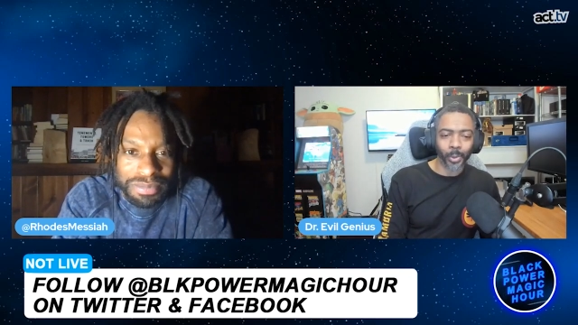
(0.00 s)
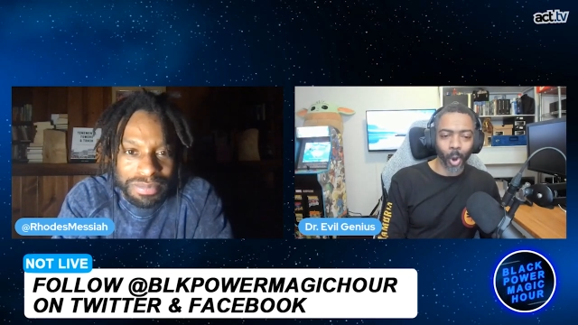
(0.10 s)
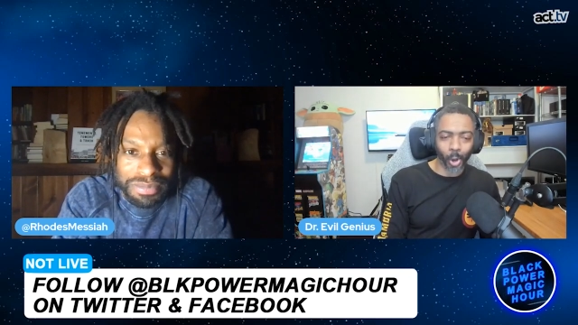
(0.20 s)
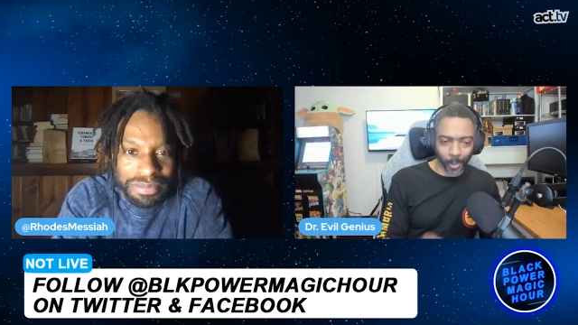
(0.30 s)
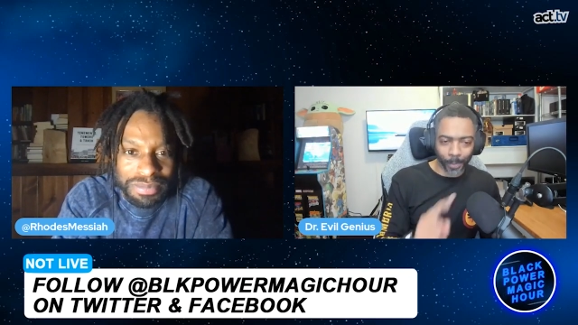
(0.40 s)

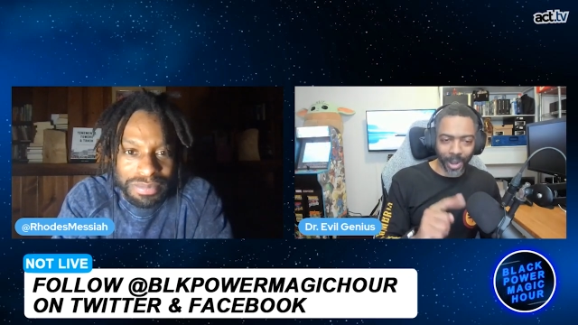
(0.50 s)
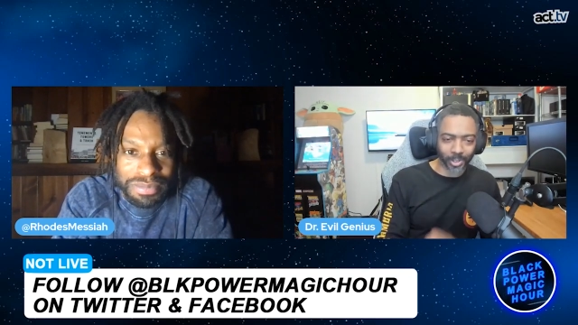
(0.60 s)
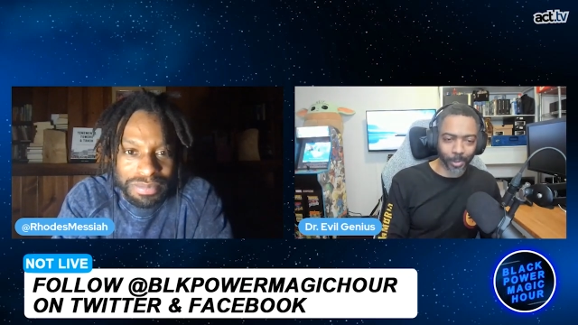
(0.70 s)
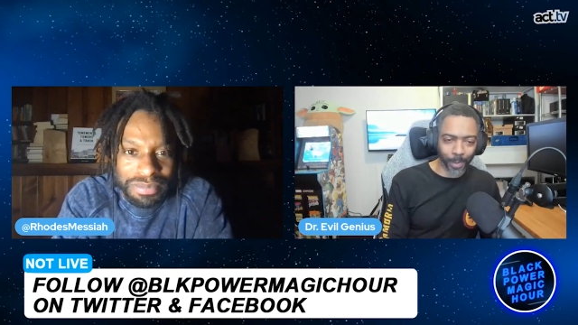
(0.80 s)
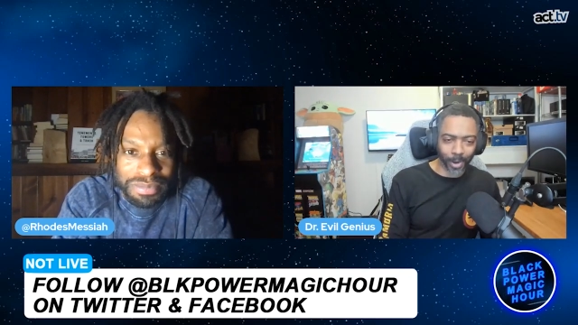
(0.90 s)
Speaker 1: On the
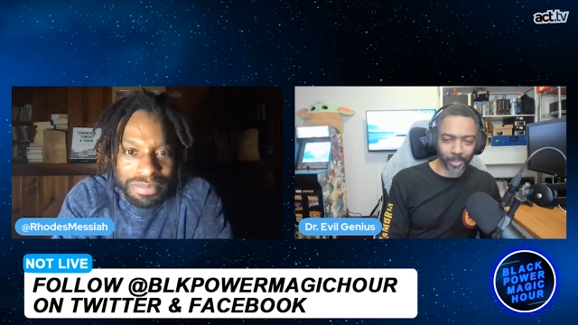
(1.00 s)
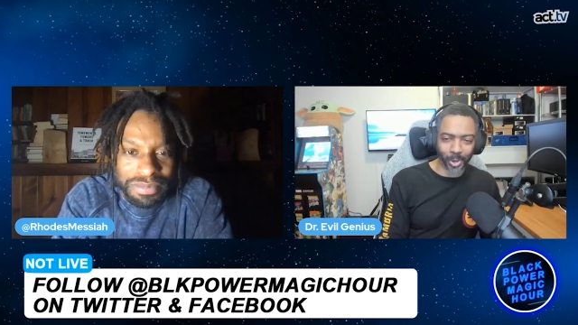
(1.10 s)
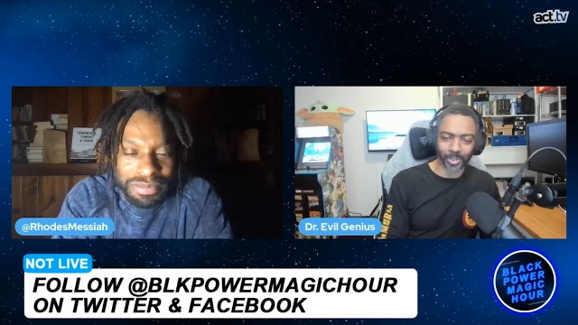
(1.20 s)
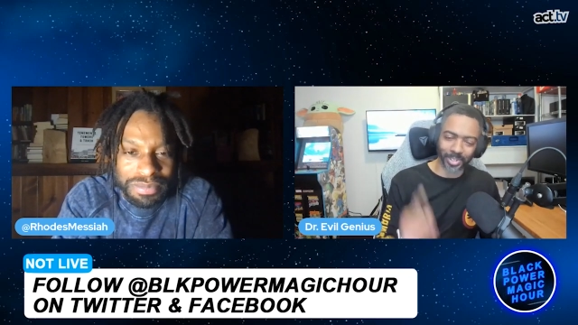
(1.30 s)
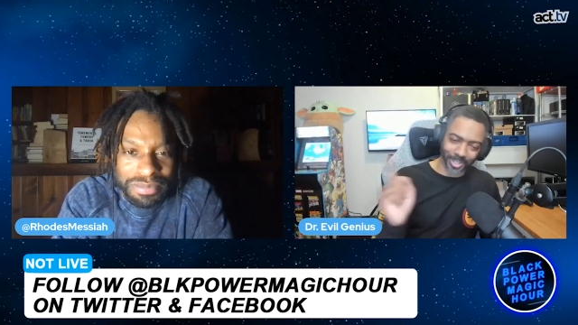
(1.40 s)
box of Pop
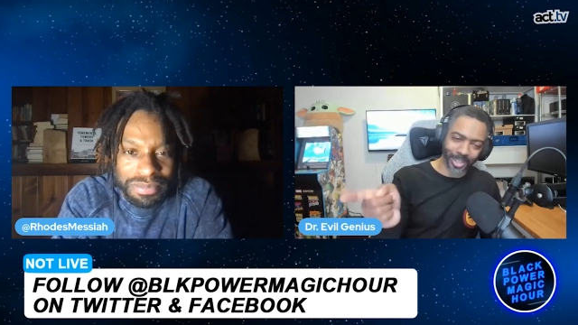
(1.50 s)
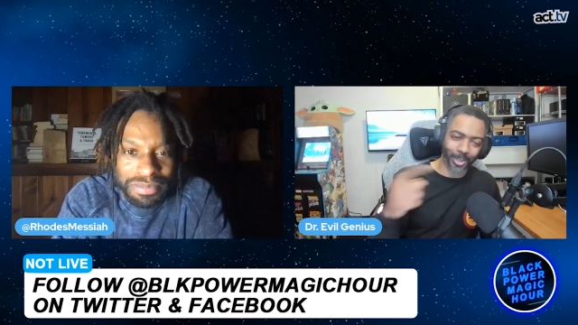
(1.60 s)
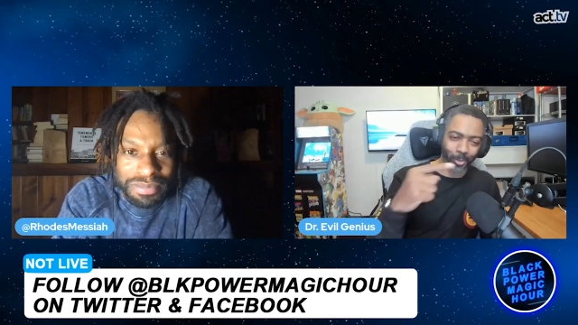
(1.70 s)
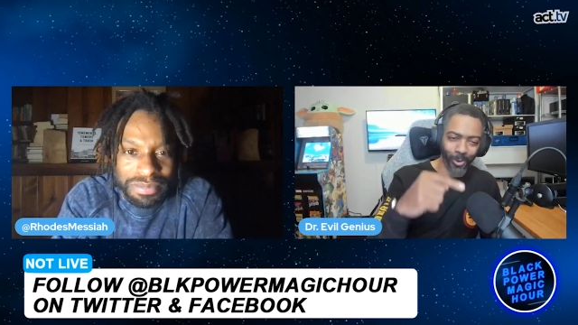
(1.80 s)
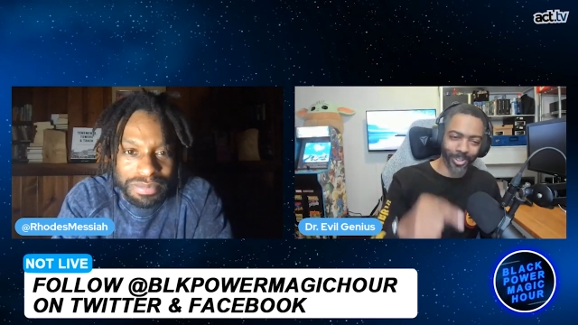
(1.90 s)
Tarts, you take
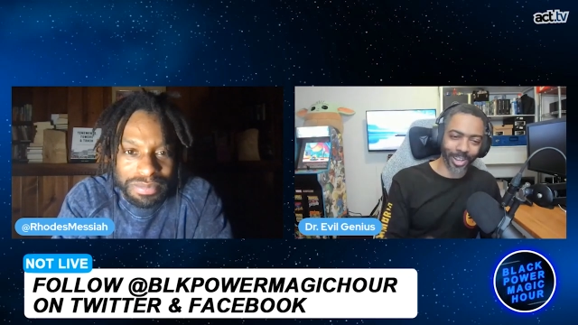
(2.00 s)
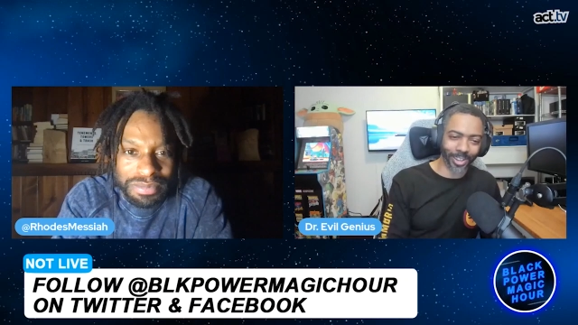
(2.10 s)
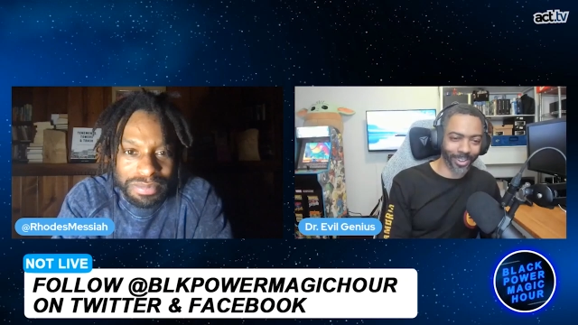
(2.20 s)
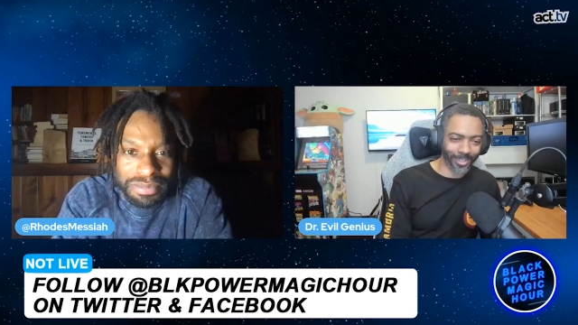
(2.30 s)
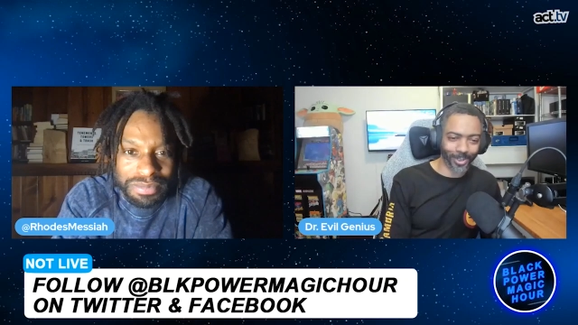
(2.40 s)
the word
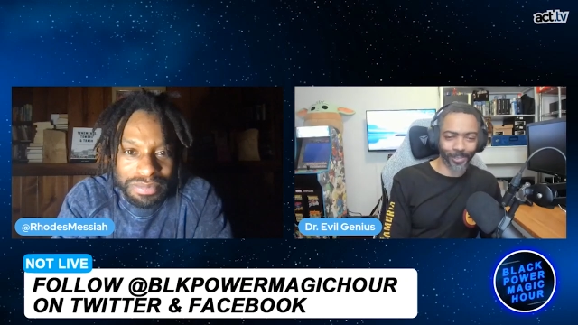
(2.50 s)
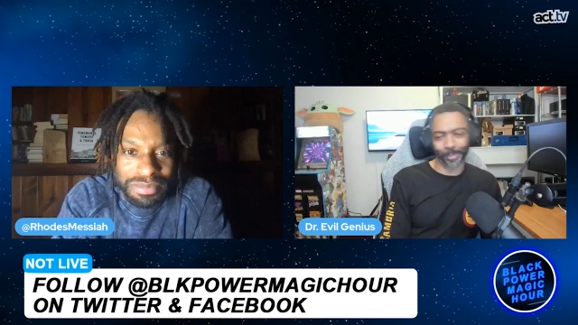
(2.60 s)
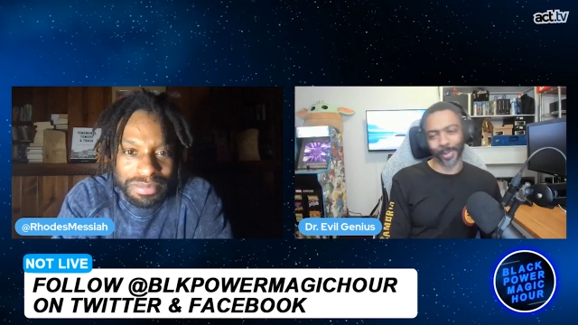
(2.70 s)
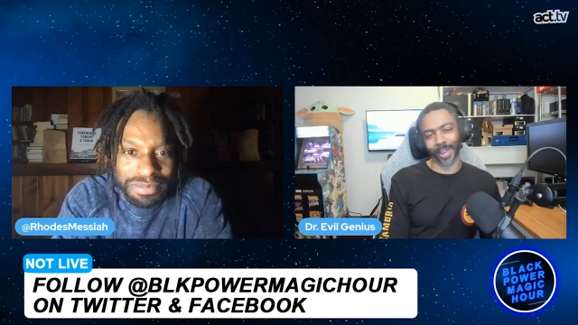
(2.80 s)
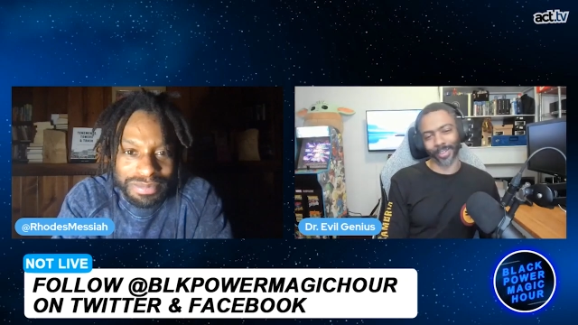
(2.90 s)
Kellogg's off the
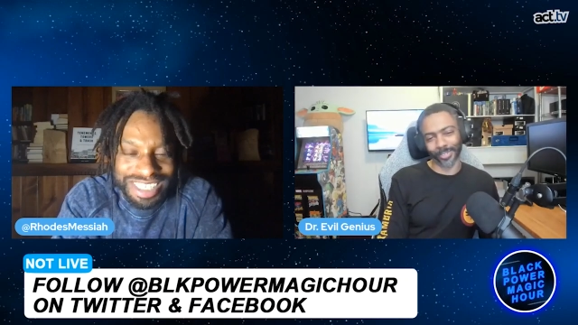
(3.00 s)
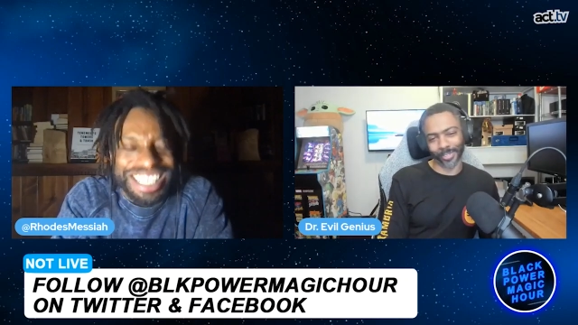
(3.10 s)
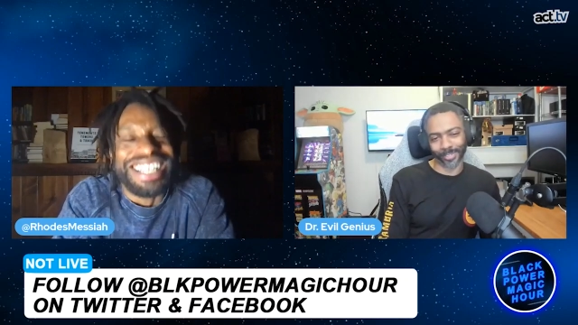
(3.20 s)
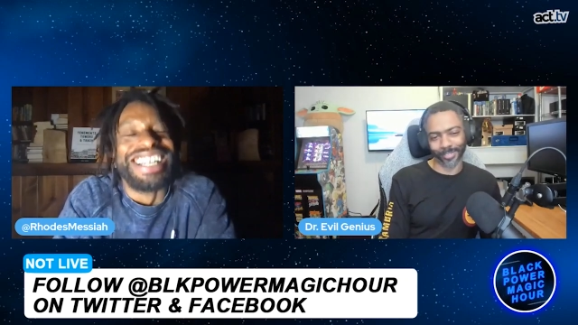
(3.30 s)
packaging.